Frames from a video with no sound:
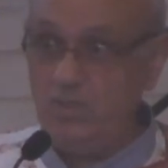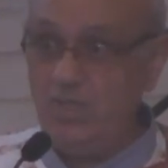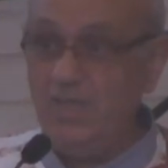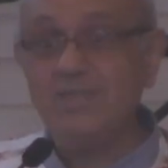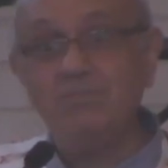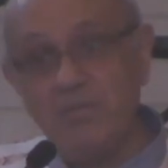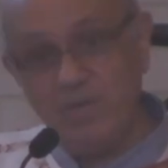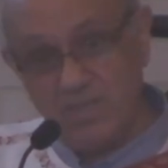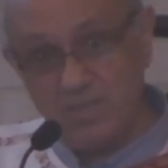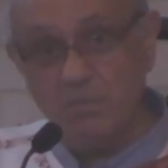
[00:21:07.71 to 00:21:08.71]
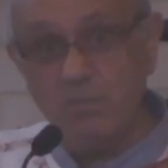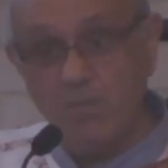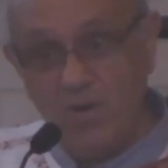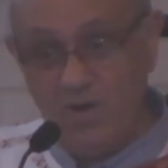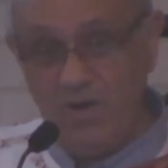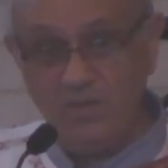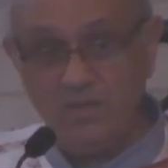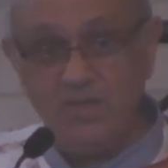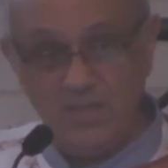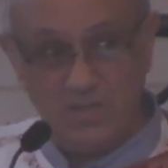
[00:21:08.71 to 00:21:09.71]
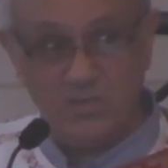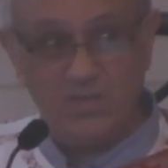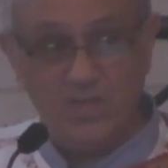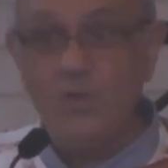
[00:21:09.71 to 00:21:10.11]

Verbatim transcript: It, maybe it is marred, yes,